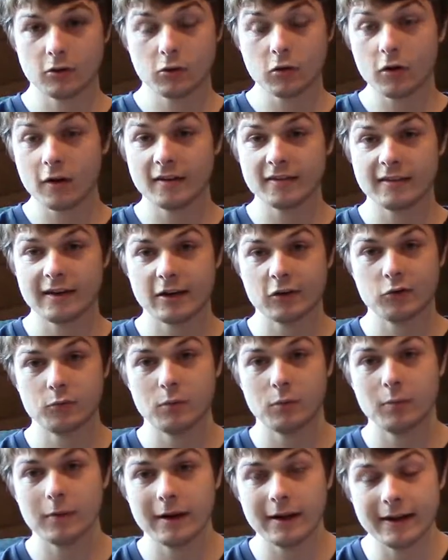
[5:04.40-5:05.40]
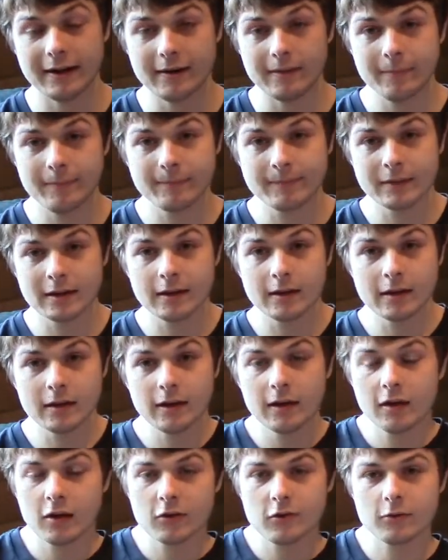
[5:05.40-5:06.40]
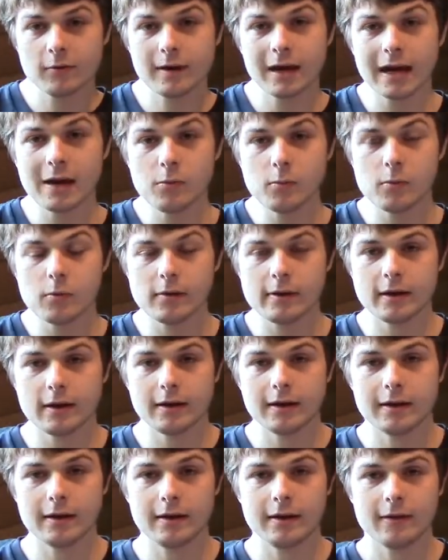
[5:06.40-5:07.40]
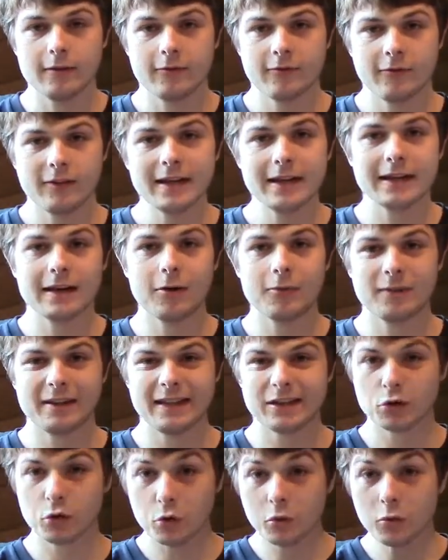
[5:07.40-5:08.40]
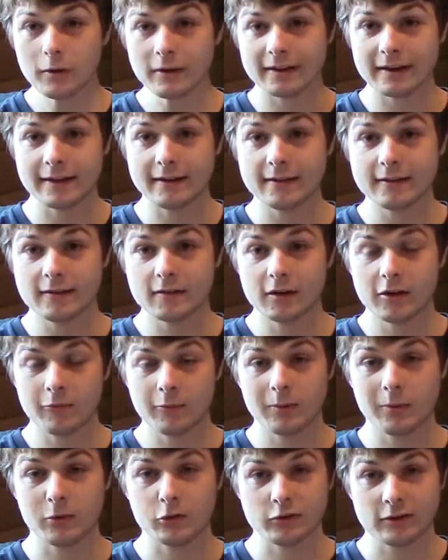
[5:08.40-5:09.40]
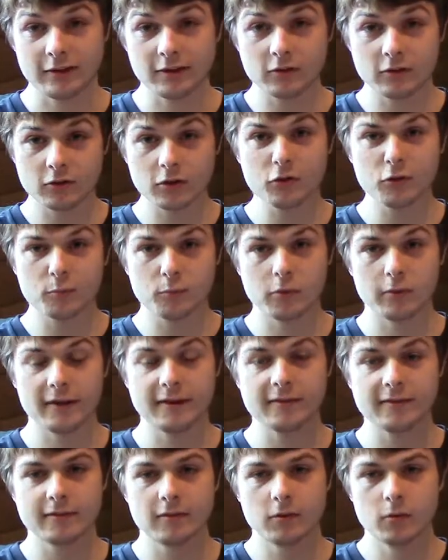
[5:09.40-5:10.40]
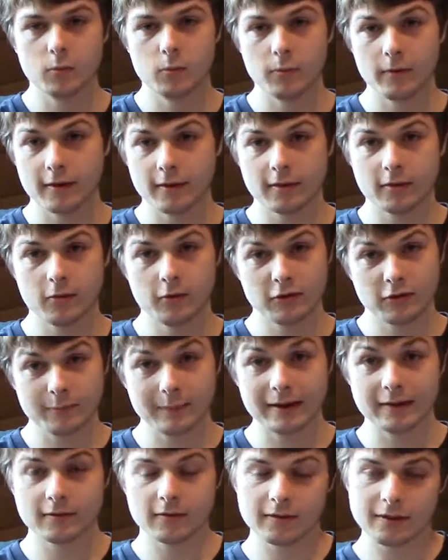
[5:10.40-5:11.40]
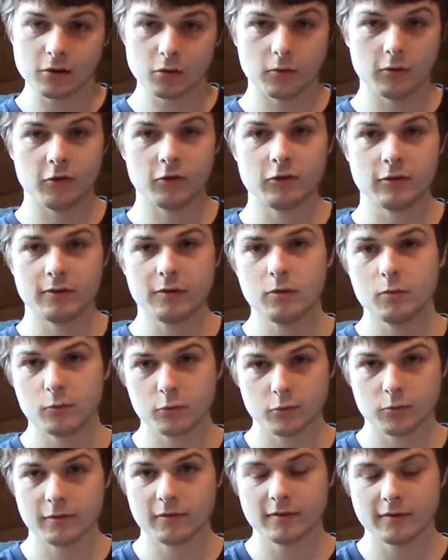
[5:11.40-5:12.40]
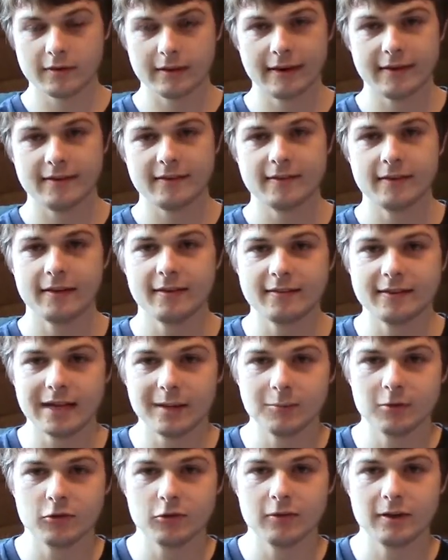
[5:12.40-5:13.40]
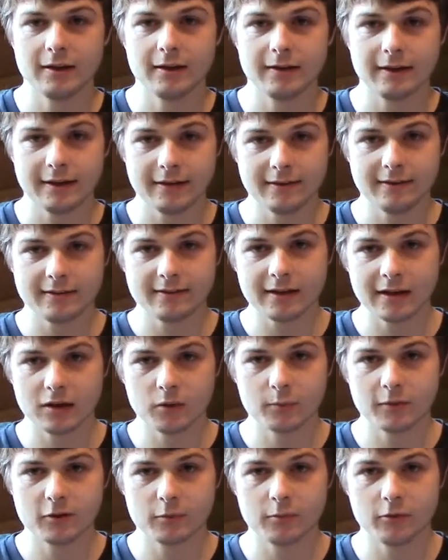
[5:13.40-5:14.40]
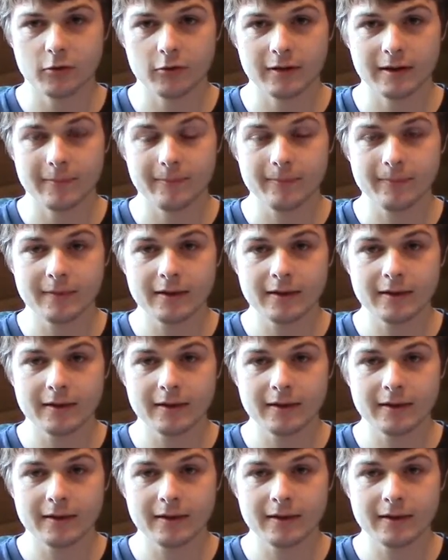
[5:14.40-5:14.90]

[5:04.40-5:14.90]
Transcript: cross-section we wanted. So I would figure out the coordinates of pretty much each of those points, with respect to the origin, which was a established thing in the SolidWorks program.